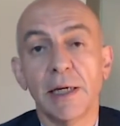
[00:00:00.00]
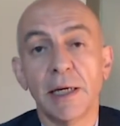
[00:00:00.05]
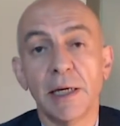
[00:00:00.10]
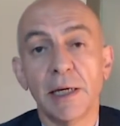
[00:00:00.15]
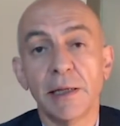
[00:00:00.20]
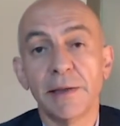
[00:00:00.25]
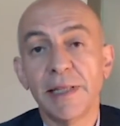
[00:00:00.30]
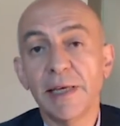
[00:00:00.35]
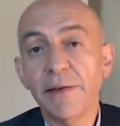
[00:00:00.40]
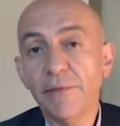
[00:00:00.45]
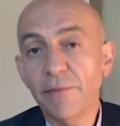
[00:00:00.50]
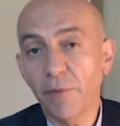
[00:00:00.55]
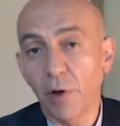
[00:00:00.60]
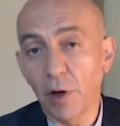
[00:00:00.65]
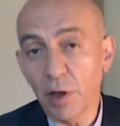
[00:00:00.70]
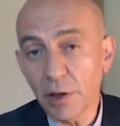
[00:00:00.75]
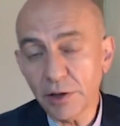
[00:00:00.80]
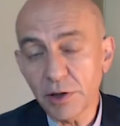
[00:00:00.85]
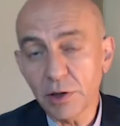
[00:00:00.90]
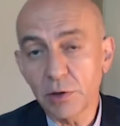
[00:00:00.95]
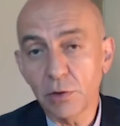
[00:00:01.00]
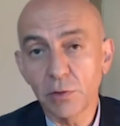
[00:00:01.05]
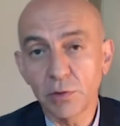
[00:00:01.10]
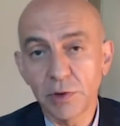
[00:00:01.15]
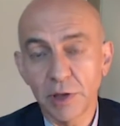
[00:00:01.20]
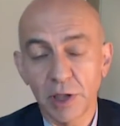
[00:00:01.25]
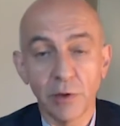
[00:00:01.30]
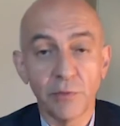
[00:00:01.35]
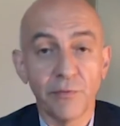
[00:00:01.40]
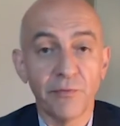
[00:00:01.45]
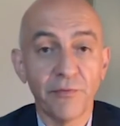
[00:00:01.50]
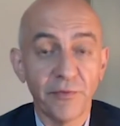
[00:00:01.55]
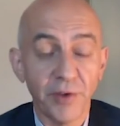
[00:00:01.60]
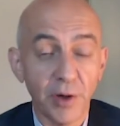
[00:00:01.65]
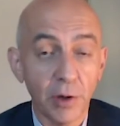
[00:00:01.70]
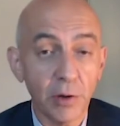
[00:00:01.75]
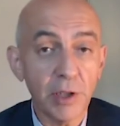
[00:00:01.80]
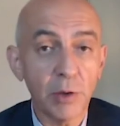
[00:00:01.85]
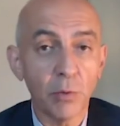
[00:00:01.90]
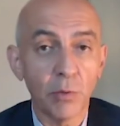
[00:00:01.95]
they've also done
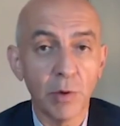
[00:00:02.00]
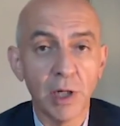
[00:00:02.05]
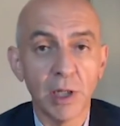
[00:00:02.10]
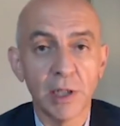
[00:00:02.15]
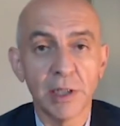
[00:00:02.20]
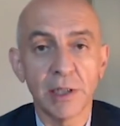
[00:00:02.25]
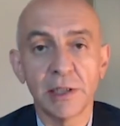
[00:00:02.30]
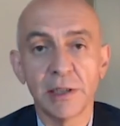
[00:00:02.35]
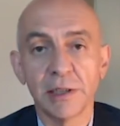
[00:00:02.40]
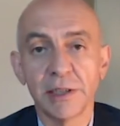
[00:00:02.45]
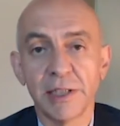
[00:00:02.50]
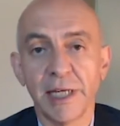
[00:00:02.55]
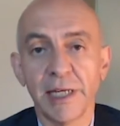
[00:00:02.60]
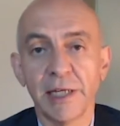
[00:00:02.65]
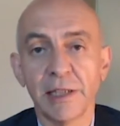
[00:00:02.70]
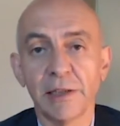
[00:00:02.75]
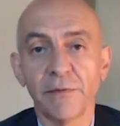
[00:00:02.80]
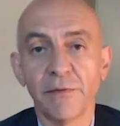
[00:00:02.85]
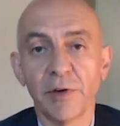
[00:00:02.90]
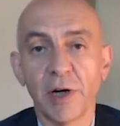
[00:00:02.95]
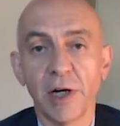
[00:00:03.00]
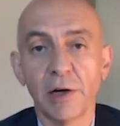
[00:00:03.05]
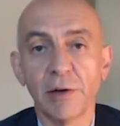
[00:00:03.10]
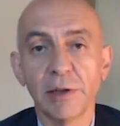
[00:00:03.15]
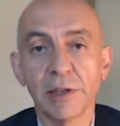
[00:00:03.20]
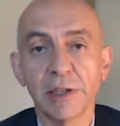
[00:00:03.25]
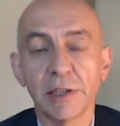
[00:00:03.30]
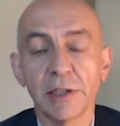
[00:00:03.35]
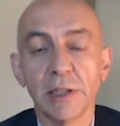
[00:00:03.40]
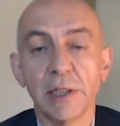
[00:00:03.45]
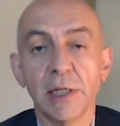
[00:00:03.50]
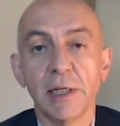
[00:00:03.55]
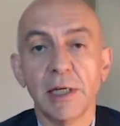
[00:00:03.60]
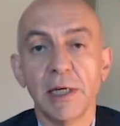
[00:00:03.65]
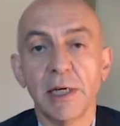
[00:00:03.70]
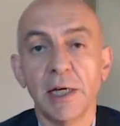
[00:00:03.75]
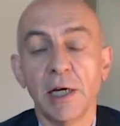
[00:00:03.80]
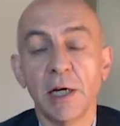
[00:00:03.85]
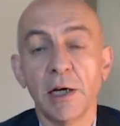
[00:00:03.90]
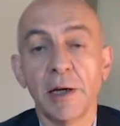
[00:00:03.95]
fairly well at containing the virus.
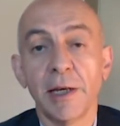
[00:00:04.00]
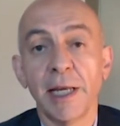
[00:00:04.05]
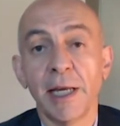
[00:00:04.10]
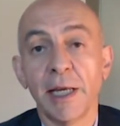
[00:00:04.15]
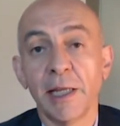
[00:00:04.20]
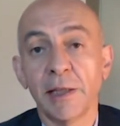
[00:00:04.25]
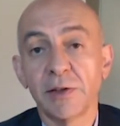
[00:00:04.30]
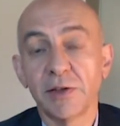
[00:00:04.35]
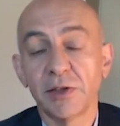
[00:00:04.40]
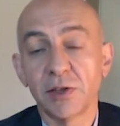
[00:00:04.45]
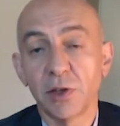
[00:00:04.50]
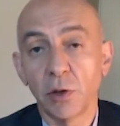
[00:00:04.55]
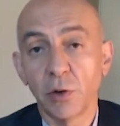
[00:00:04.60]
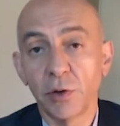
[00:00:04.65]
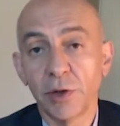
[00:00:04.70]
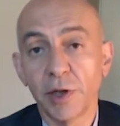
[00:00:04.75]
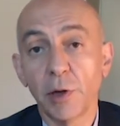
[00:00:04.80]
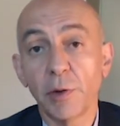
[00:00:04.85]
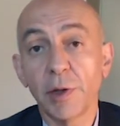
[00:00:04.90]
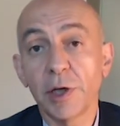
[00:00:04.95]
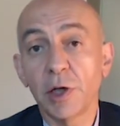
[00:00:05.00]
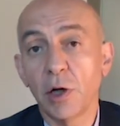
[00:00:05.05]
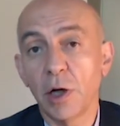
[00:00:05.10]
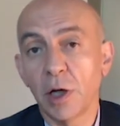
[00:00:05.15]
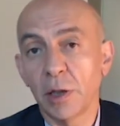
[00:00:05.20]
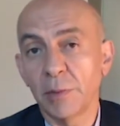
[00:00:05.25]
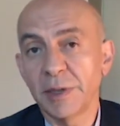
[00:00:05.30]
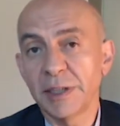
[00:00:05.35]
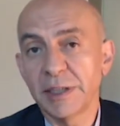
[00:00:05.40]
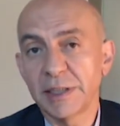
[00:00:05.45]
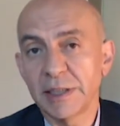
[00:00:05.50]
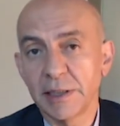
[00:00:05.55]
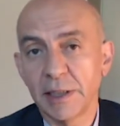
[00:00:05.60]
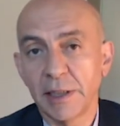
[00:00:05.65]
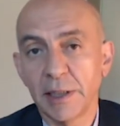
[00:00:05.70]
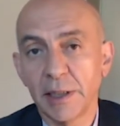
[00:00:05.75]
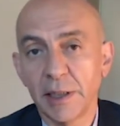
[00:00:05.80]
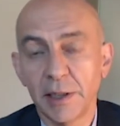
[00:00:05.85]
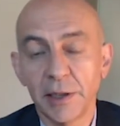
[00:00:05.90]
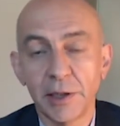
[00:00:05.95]
And so their economies,
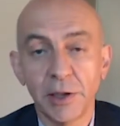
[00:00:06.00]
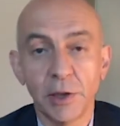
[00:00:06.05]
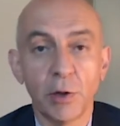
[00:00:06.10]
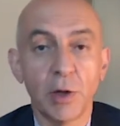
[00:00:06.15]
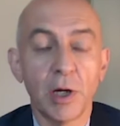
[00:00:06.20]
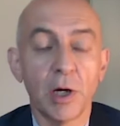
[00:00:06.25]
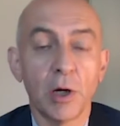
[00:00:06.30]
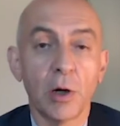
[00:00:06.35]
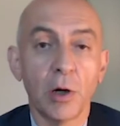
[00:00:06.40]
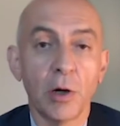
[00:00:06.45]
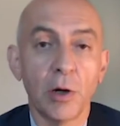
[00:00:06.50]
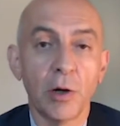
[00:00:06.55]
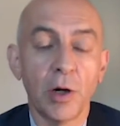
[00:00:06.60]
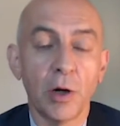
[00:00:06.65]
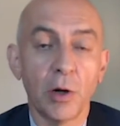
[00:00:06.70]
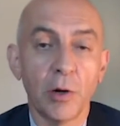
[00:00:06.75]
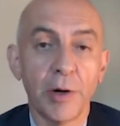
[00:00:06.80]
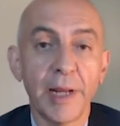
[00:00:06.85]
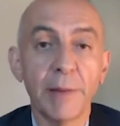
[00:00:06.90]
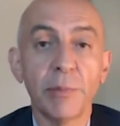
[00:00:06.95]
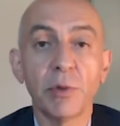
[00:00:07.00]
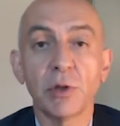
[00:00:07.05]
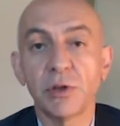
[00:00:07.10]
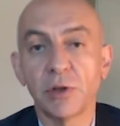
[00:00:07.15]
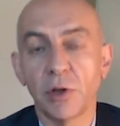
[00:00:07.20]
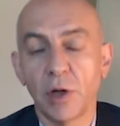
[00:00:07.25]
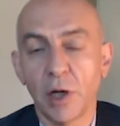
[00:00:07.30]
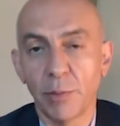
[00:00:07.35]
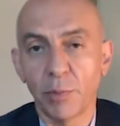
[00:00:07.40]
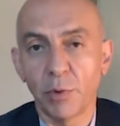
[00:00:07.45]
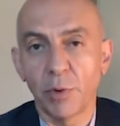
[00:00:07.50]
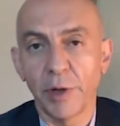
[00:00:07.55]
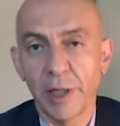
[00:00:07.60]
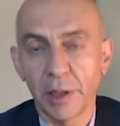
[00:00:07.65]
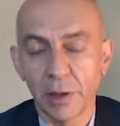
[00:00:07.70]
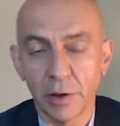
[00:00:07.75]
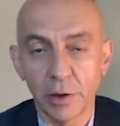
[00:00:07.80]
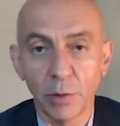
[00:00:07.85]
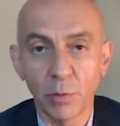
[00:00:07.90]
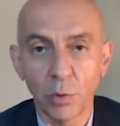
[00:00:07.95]
are able to operate
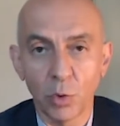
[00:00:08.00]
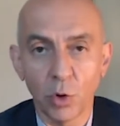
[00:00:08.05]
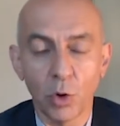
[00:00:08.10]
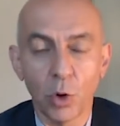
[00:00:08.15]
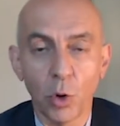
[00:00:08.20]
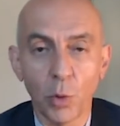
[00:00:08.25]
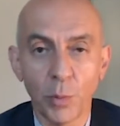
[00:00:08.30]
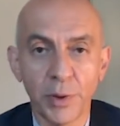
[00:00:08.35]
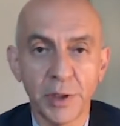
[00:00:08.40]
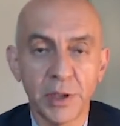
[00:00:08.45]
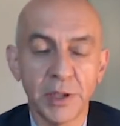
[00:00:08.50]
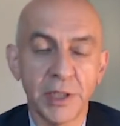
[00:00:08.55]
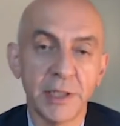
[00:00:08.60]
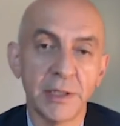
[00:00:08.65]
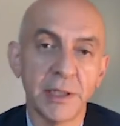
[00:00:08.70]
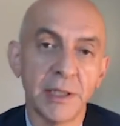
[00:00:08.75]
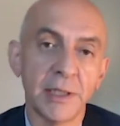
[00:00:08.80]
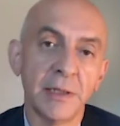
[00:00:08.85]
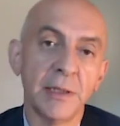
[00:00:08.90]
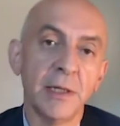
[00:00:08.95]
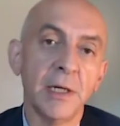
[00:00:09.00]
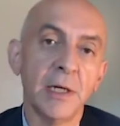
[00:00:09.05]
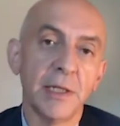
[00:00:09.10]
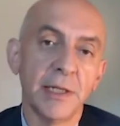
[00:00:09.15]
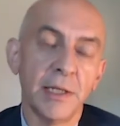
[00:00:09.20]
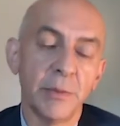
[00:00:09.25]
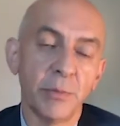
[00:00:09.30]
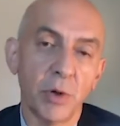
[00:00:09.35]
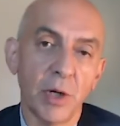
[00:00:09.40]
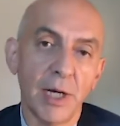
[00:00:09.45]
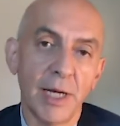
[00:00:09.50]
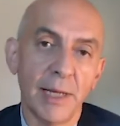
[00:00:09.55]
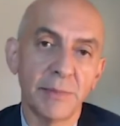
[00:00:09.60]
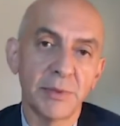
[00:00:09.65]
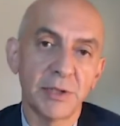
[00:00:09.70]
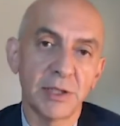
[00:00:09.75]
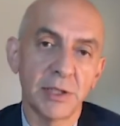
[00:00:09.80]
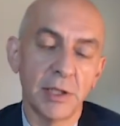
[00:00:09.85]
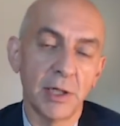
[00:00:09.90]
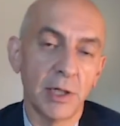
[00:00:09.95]
a little more openly than
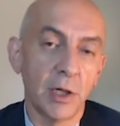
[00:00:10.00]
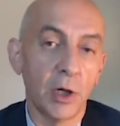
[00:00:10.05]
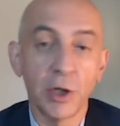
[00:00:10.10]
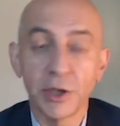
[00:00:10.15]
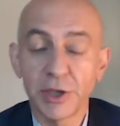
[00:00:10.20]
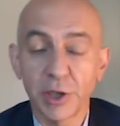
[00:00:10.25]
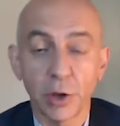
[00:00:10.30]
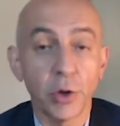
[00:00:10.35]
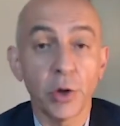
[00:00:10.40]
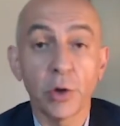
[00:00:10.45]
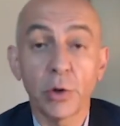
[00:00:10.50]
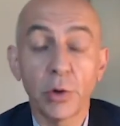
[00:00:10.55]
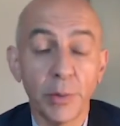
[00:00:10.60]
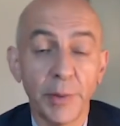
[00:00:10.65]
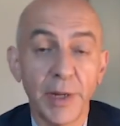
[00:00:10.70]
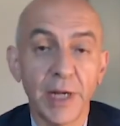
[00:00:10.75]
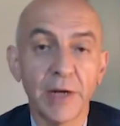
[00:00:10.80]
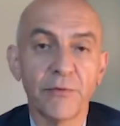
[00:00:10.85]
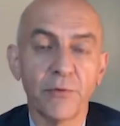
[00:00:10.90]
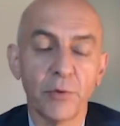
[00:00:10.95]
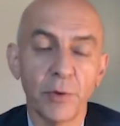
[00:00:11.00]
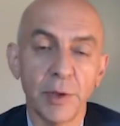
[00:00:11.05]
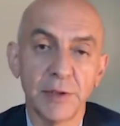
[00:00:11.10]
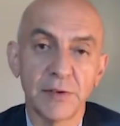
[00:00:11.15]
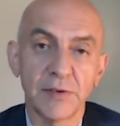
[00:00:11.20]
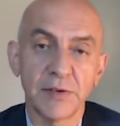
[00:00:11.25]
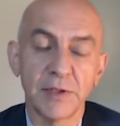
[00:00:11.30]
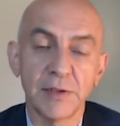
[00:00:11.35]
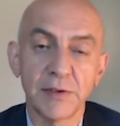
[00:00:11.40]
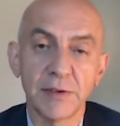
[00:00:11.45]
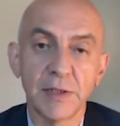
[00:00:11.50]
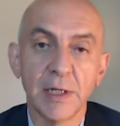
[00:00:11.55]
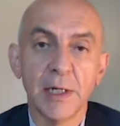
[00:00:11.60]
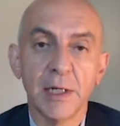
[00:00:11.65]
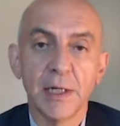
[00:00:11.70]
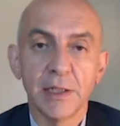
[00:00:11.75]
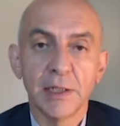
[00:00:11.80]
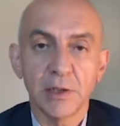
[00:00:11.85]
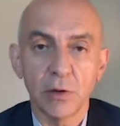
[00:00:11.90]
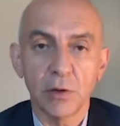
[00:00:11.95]
perhaps Ontario and Quebec, for instance.
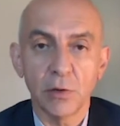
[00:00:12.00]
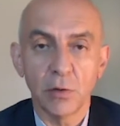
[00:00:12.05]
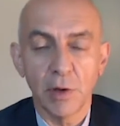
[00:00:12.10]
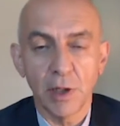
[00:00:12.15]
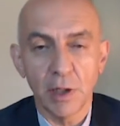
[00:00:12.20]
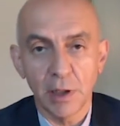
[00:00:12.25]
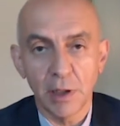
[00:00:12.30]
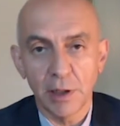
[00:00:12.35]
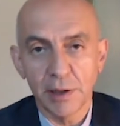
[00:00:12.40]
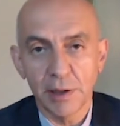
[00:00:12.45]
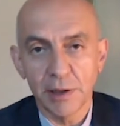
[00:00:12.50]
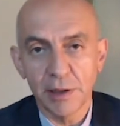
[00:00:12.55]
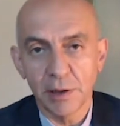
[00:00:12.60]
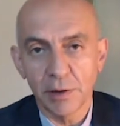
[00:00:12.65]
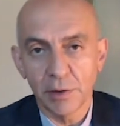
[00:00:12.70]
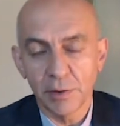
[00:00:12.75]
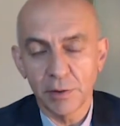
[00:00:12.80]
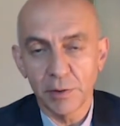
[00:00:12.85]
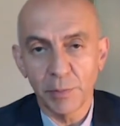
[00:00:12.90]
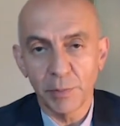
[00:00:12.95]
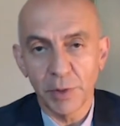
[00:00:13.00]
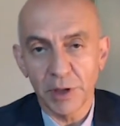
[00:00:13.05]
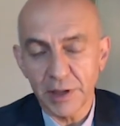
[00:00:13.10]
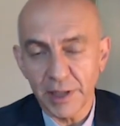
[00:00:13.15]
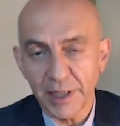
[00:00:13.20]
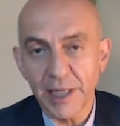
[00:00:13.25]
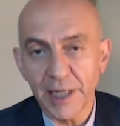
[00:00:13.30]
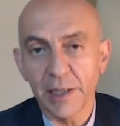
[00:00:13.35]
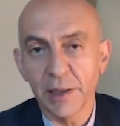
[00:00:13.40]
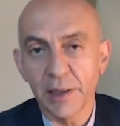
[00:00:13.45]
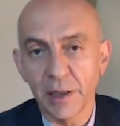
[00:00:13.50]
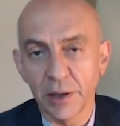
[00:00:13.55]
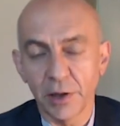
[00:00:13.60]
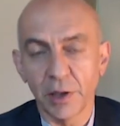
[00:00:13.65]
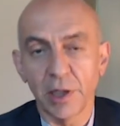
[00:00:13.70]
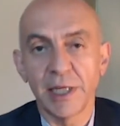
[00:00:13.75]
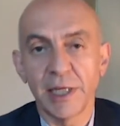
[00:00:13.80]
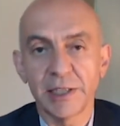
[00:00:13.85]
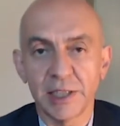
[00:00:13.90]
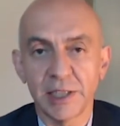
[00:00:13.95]
So, but the hit
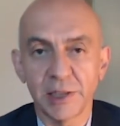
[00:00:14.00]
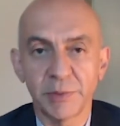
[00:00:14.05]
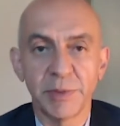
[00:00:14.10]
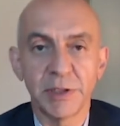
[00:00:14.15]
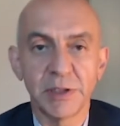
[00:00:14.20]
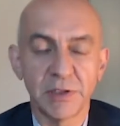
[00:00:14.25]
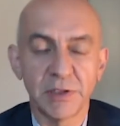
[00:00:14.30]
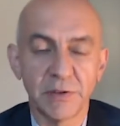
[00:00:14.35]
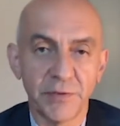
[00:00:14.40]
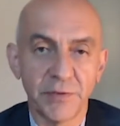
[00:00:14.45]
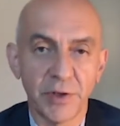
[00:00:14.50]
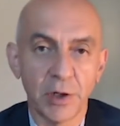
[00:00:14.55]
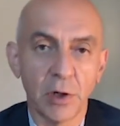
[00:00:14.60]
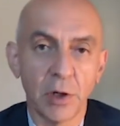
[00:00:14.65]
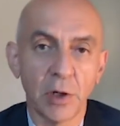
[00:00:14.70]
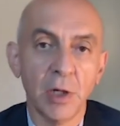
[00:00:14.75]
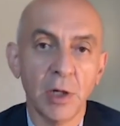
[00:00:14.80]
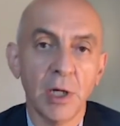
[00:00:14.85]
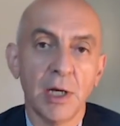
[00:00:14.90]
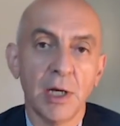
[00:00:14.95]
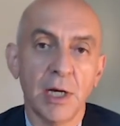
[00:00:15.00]
nonetheless has been severe.